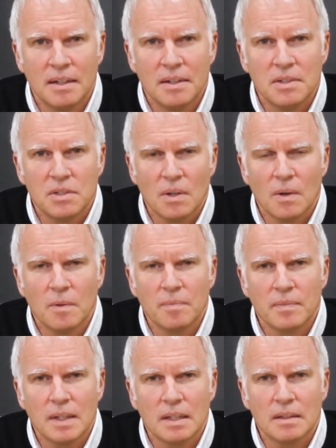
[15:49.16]
So
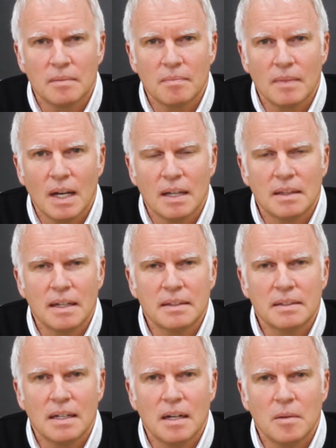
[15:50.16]
I'd
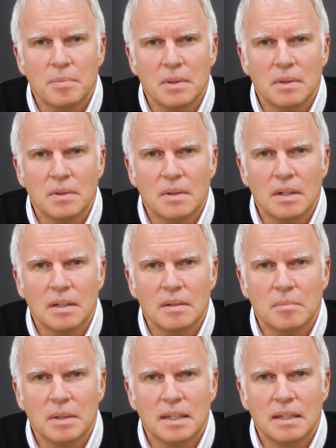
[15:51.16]
like to help you
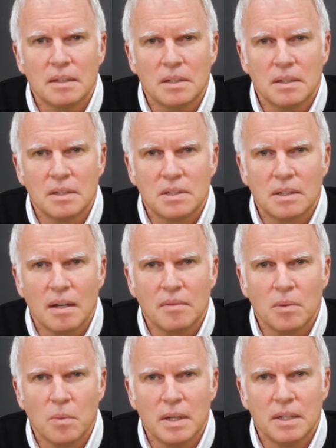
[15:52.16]
begin to
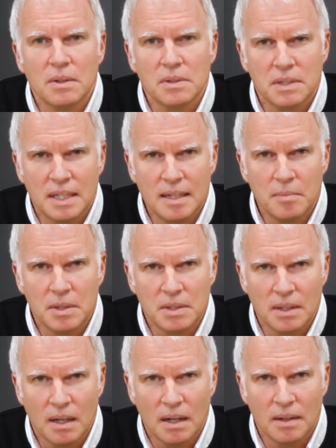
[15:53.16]
discover what your
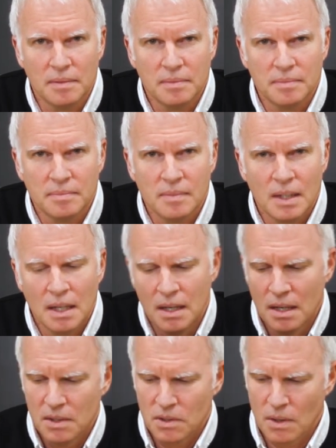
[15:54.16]
schemas are.
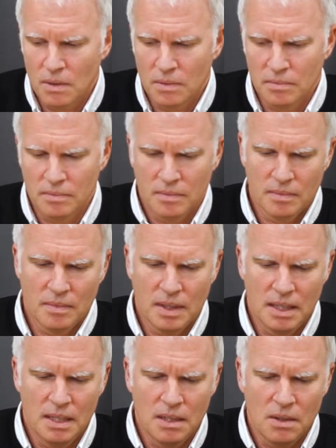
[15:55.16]
So
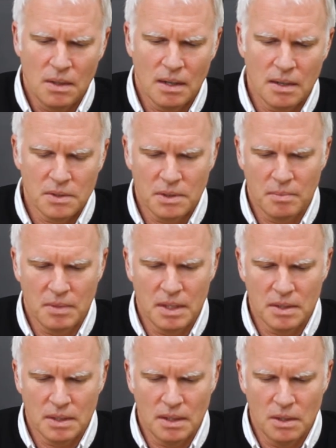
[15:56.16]
here are some
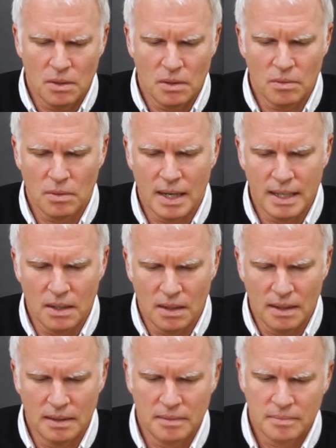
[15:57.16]
things that you could write
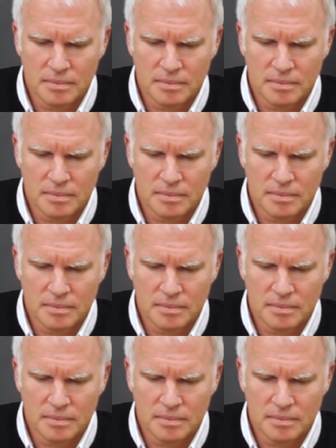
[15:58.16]
on.